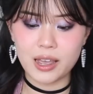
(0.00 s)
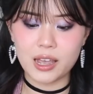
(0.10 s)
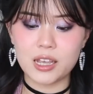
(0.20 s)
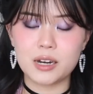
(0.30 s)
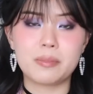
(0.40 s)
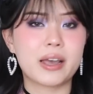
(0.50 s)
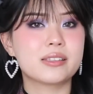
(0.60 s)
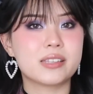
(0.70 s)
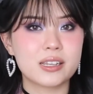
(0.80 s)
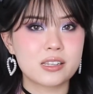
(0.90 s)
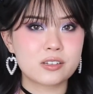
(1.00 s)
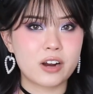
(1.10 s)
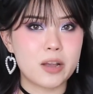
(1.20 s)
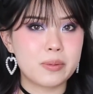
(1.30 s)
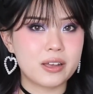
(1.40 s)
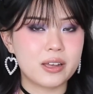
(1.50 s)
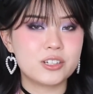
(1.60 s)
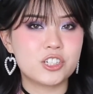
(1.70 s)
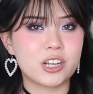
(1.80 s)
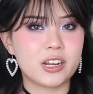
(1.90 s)
And my dear
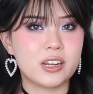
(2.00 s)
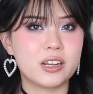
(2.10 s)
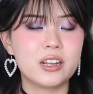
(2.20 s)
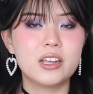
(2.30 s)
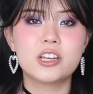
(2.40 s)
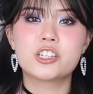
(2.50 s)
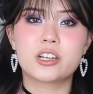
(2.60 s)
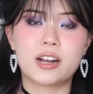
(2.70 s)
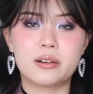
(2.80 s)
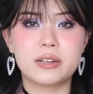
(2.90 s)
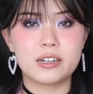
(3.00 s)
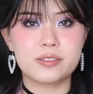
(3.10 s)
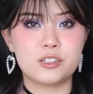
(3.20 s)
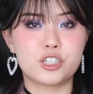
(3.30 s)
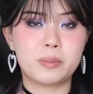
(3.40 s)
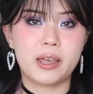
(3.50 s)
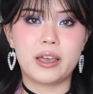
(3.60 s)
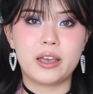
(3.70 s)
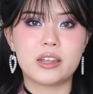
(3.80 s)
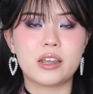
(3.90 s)
subscriber, Jean, she currently lives in
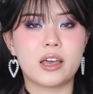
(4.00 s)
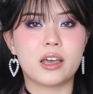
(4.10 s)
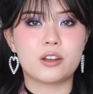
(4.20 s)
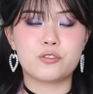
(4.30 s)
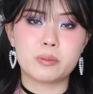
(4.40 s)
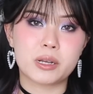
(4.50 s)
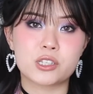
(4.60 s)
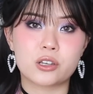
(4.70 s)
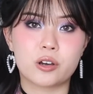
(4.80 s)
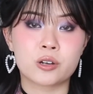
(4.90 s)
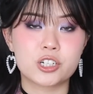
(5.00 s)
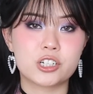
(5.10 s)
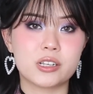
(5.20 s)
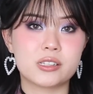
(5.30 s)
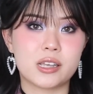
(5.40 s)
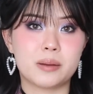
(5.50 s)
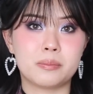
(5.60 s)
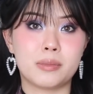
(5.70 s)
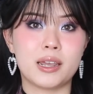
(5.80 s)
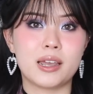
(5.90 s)
Japan, and a few months ago, she sent
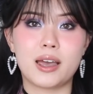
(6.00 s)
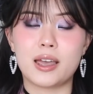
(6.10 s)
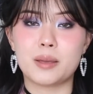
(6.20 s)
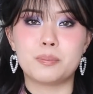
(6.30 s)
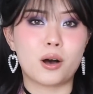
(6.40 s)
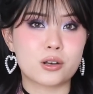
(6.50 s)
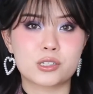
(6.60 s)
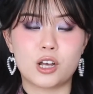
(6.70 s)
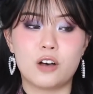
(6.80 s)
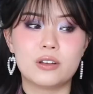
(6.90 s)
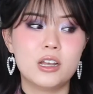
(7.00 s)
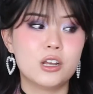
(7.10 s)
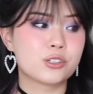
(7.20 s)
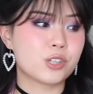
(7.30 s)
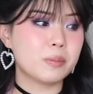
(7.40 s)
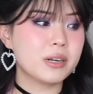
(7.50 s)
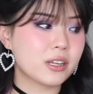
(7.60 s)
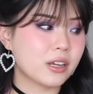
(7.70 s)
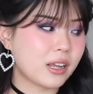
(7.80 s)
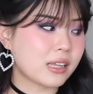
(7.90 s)
me a box of so many
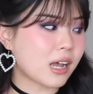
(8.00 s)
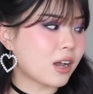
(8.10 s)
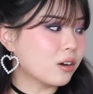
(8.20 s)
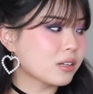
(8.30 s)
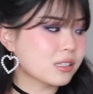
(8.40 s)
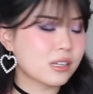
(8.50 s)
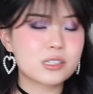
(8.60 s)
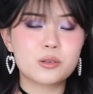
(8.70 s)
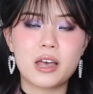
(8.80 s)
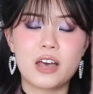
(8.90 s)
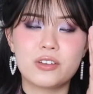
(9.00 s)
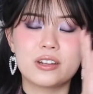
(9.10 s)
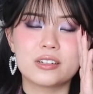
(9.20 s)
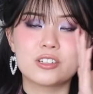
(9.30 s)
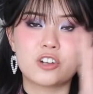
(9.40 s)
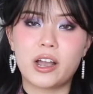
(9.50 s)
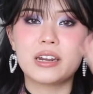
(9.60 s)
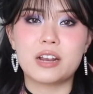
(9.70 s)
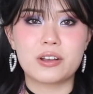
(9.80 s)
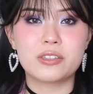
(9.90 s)
goodies. I honestly still haven't
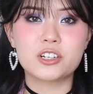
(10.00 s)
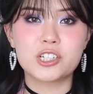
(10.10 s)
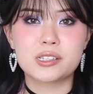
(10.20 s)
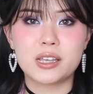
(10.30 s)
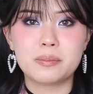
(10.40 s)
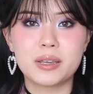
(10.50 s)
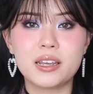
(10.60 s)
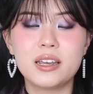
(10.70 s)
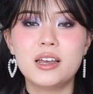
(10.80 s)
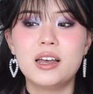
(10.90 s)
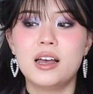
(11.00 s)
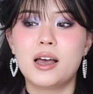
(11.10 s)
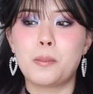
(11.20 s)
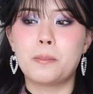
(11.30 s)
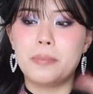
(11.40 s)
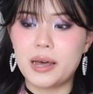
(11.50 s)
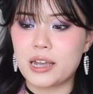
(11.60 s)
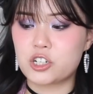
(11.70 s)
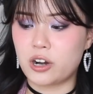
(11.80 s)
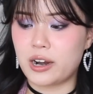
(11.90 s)
tried everything she sent me, but
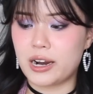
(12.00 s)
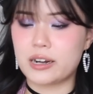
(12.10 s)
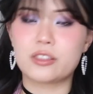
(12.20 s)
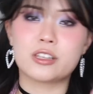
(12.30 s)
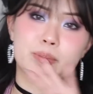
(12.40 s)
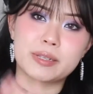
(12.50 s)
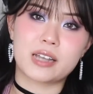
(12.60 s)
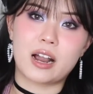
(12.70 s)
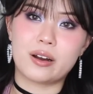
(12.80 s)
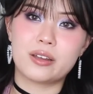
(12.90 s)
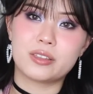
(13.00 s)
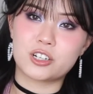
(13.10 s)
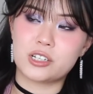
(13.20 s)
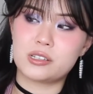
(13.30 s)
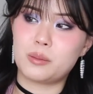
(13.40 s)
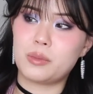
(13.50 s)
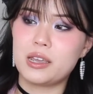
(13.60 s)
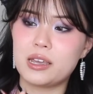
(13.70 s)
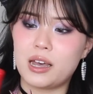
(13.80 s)
I tried this mascara that she sent me.